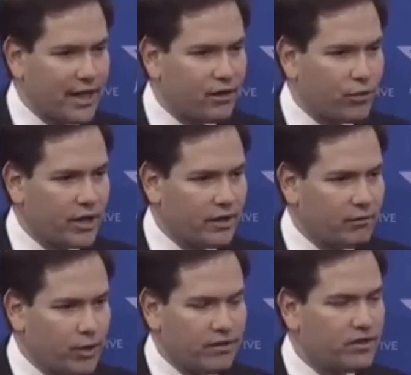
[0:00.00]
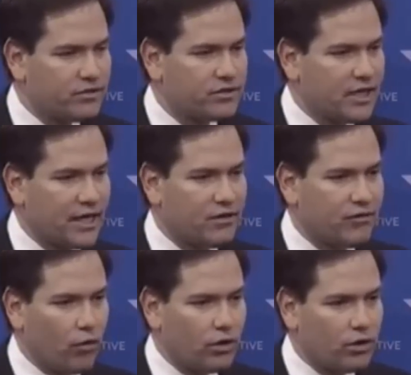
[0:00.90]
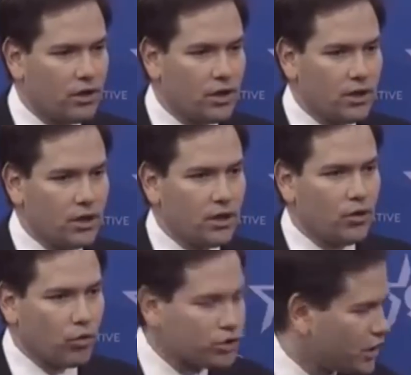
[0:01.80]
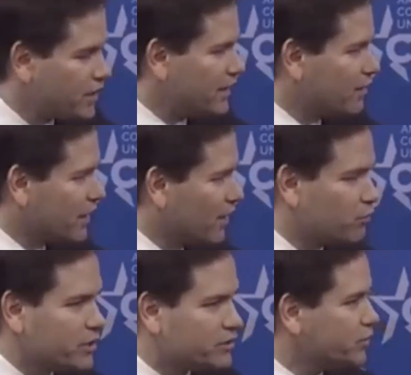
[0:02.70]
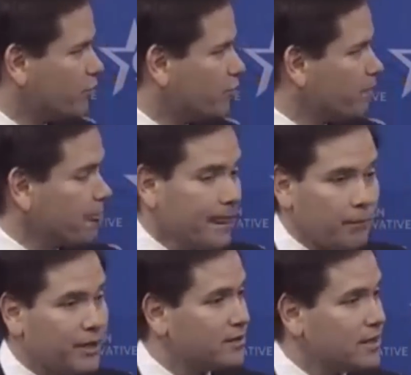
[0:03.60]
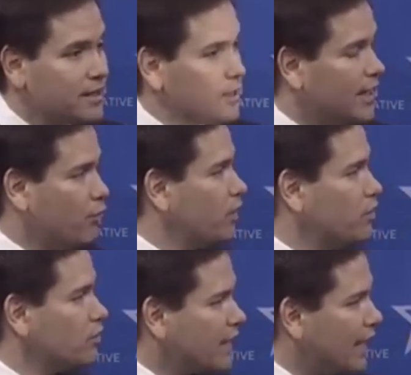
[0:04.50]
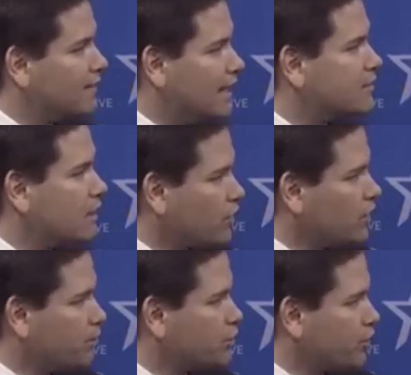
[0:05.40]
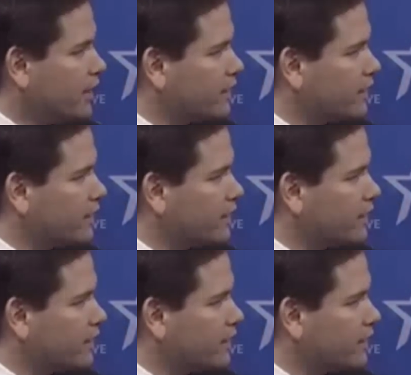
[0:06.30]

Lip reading: getting rid of this executive order, we're shutting down the government too. I mean, any way you look at it, that's how they're going to portray it.